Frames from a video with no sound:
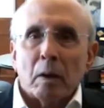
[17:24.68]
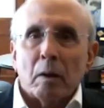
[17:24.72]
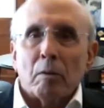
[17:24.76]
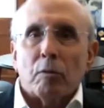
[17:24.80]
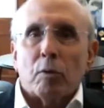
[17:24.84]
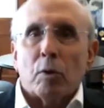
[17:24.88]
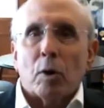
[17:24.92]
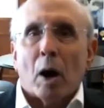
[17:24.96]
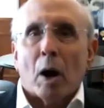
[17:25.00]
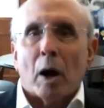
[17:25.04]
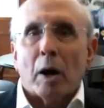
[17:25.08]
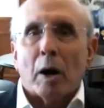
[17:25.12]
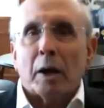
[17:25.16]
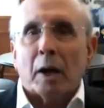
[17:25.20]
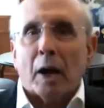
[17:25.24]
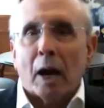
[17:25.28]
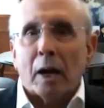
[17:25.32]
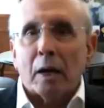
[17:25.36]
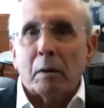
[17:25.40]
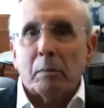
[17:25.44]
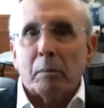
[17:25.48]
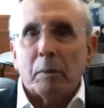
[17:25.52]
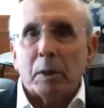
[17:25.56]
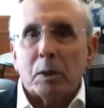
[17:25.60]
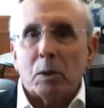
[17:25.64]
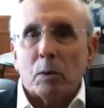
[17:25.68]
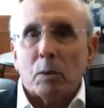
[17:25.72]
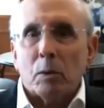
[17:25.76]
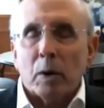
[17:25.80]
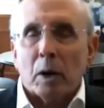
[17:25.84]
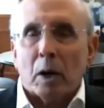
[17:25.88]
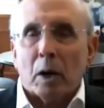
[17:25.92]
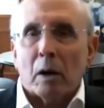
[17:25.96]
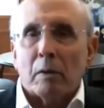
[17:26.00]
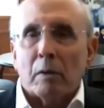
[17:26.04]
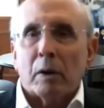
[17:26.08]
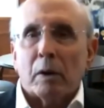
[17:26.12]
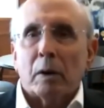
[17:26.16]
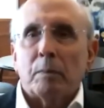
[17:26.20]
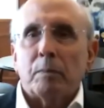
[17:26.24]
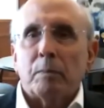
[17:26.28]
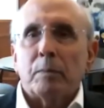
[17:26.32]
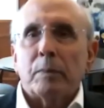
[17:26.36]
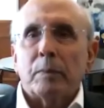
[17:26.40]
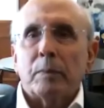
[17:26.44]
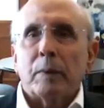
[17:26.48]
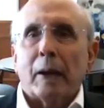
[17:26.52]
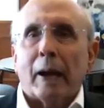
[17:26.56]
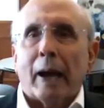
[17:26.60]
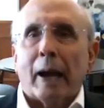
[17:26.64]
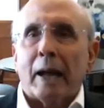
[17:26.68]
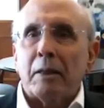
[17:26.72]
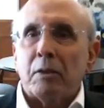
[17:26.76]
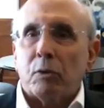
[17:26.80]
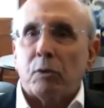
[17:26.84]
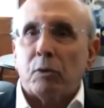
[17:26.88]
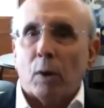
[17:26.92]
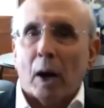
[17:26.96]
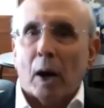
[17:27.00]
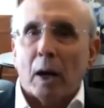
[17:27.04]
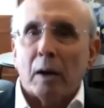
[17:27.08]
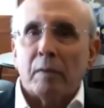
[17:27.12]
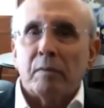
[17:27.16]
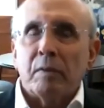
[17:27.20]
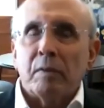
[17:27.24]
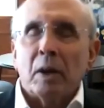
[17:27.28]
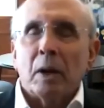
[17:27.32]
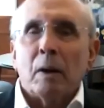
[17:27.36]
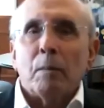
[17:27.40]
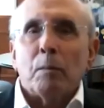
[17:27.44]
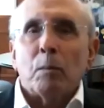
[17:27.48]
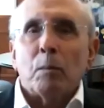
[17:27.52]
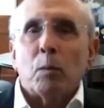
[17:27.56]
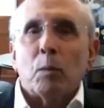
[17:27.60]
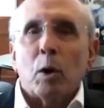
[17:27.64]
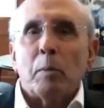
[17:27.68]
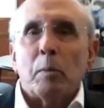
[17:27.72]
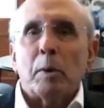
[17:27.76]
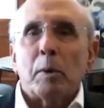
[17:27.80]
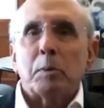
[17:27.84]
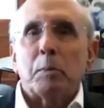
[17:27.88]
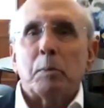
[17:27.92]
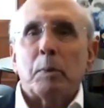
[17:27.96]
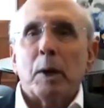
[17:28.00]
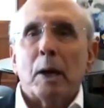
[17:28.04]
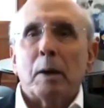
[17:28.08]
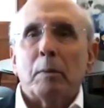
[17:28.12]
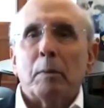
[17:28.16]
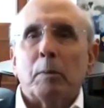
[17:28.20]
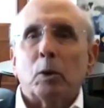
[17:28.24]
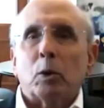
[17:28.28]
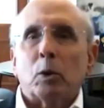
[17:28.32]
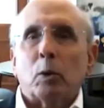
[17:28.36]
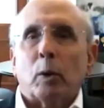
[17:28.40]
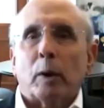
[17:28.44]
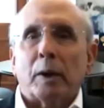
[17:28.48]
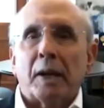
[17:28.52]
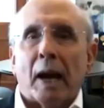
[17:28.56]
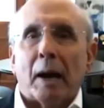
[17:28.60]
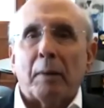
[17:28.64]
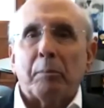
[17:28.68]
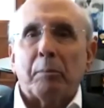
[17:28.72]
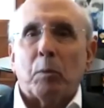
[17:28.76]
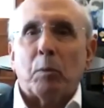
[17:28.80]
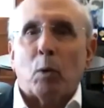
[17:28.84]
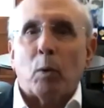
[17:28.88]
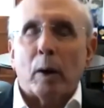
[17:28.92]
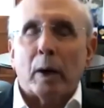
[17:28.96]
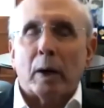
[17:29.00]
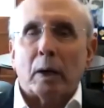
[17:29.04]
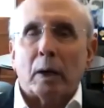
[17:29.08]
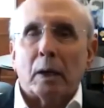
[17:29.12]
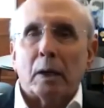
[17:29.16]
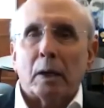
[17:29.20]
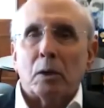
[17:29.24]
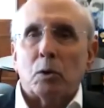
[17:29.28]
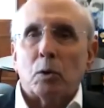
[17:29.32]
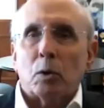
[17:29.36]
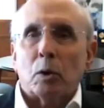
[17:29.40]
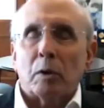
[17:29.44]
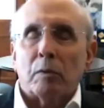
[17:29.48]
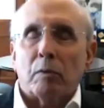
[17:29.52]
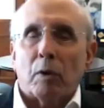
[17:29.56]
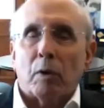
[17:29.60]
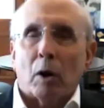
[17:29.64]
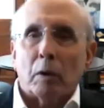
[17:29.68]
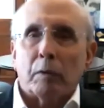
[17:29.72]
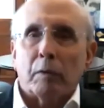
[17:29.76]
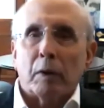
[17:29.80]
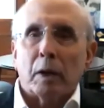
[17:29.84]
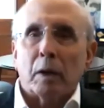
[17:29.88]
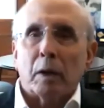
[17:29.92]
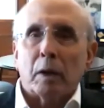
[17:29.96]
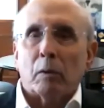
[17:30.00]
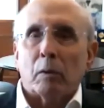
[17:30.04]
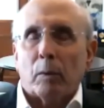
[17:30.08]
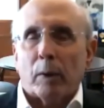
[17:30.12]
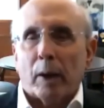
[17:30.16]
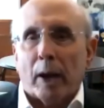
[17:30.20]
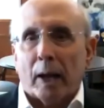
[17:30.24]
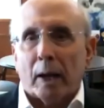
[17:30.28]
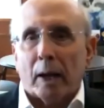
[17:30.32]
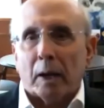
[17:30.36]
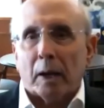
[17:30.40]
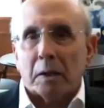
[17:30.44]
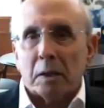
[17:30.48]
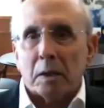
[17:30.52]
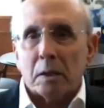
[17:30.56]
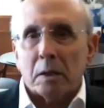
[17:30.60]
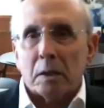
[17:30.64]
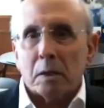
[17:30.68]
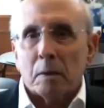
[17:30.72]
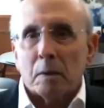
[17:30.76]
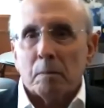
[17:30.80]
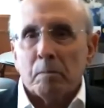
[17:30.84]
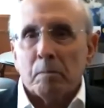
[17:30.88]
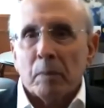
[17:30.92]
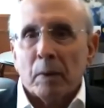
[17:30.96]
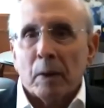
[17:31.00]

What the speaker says: For our economy to recover and thrive, we must be able to adapt quickly to evolving realities.